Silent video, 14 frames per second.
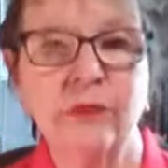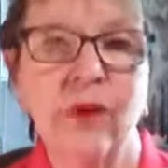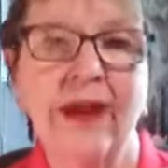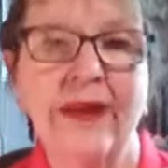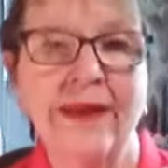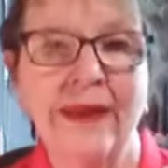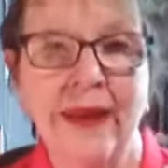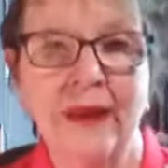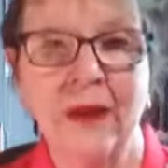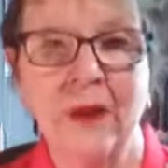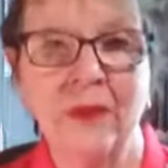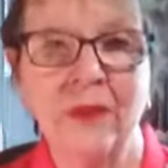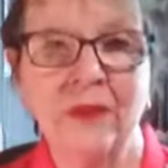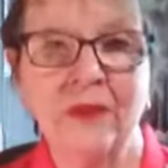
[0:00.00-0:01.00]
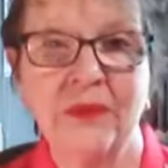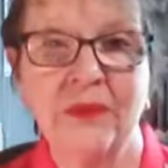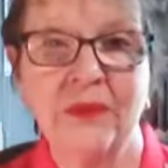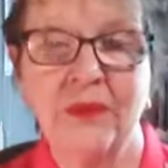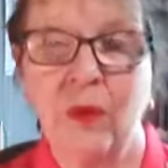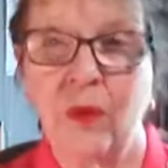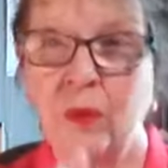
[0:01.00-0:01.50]
right now
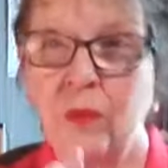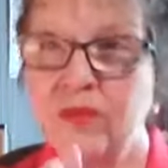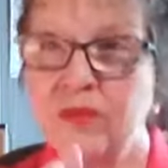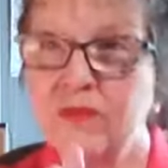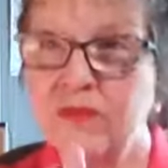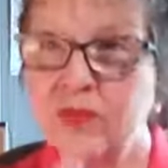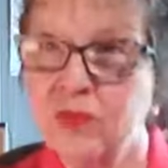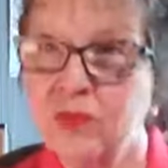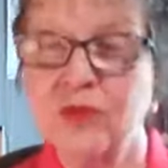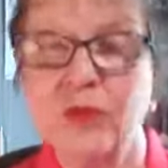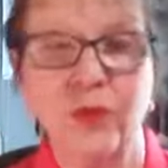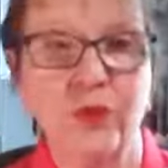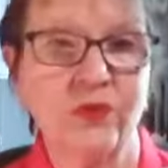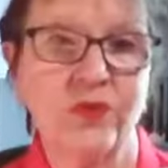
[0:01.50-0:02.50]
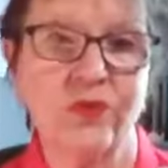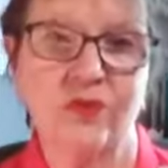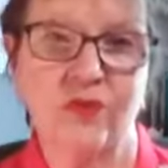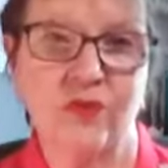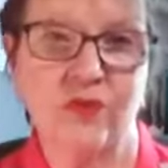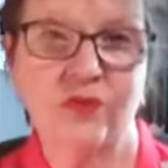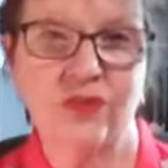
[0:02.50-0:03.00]
with a view towards the
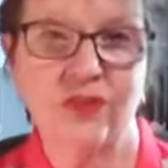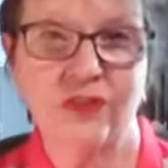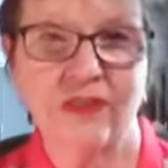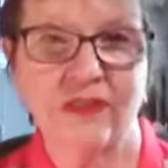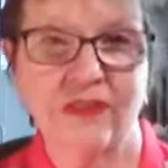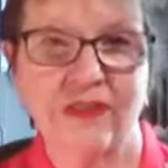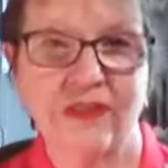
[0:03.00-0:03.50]
future.